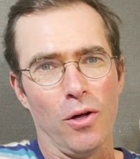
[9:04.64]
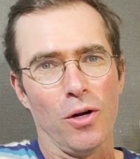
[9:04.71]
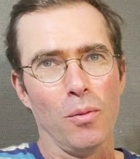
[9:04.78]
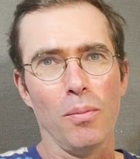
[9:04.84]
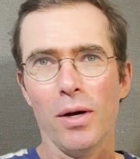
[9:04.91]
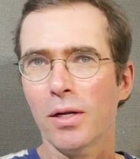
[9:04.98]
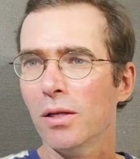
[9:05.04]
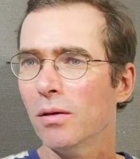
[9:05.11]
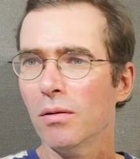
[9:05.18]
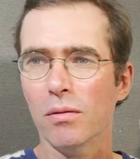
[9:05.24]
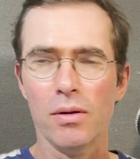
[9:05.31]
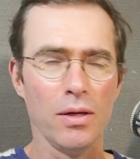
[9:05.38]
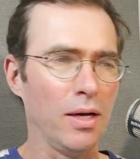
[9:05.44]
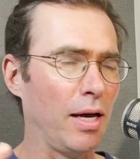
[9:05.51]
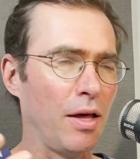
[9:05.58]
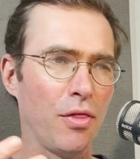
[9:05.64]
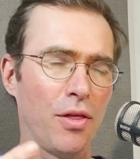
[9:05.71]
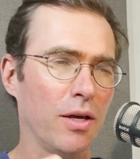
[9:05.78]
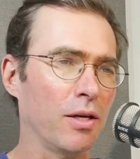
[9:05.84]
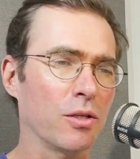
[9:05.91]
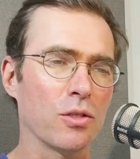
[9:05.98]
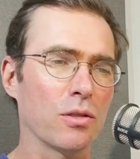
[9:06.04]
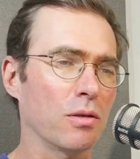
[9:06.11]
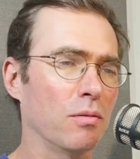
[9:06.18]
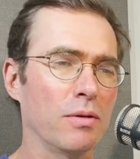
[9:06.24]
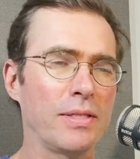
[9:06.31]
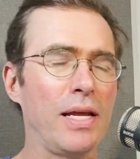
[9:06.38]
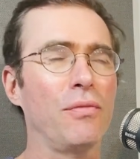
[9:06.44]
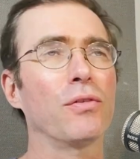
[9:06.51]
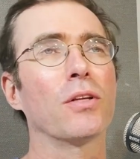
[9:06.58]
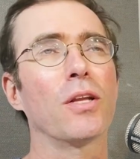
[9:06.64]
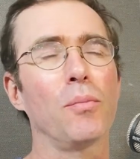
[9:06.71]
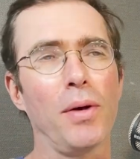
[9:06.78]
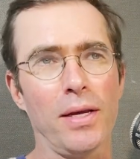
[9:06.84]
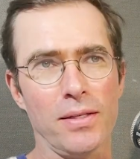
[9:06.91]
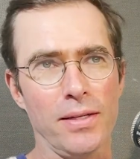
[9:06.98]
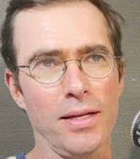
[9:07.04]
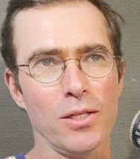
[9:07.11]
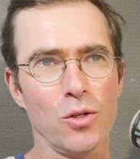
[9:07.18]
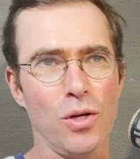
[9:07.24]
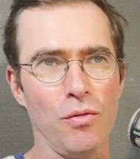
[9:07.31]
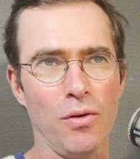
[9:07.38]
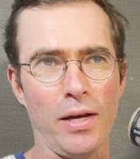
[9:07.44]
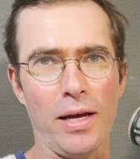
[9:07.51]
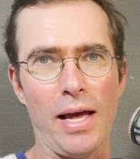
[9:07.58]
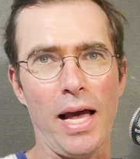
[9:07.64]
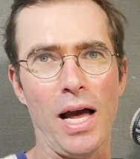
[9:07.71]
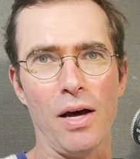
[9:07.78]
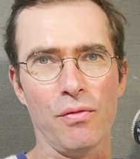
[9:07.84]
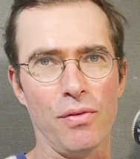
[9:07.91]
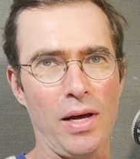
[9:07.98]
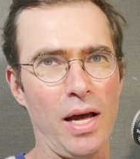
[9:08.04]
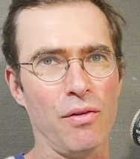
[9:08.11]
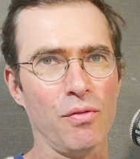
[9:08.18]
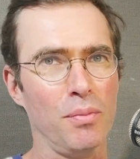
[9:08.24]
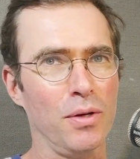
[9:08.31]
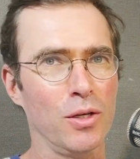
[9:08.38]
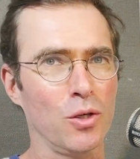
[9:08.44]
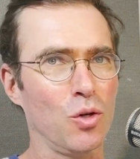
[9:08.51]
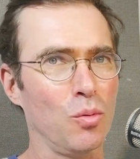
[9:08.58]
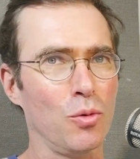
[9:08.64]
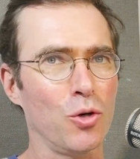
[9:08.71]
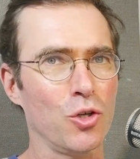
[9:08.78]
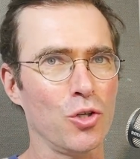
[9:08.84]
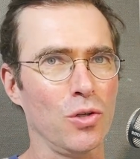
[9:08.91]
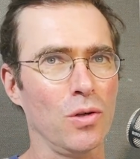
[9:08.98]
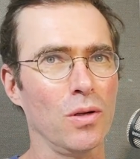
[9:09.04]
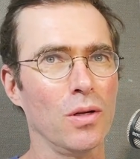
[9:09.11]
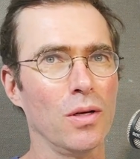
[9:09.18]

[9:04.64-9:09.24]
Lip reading: of money, I think it's definitely makes sense to have like a half minute commercial,